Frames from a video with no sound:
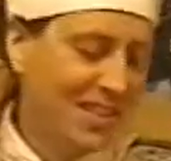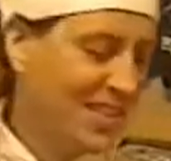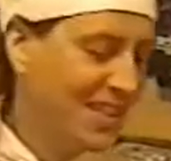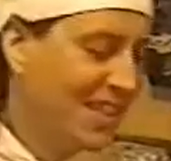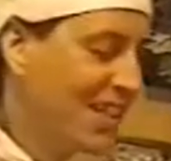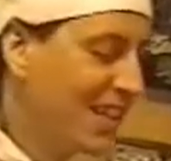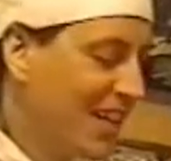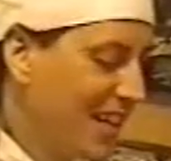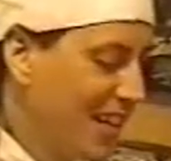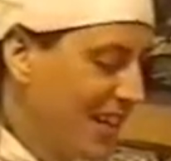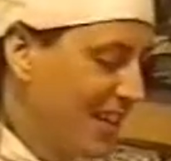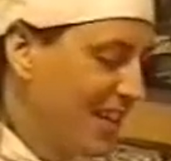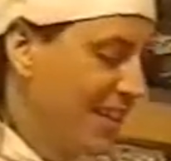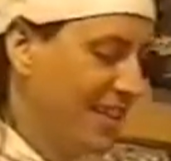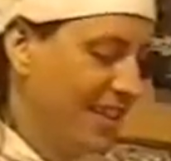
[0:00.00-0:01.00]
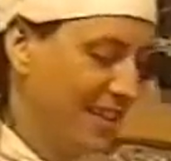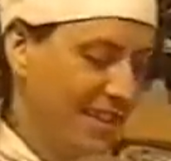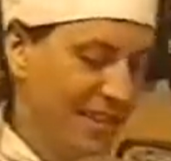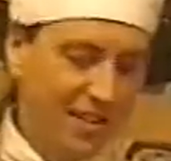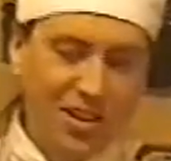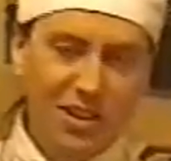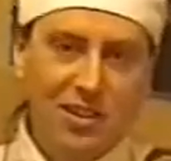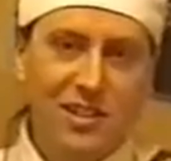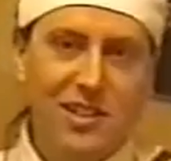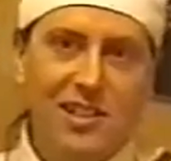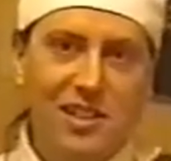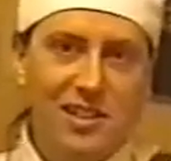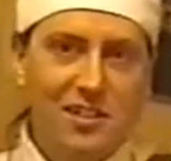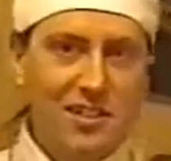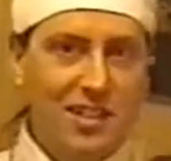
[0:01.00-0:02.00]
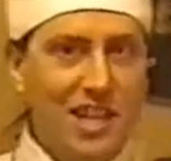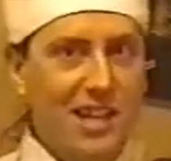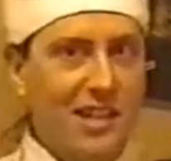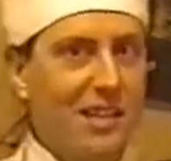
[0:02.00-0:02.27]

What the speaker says: as lunch, and then have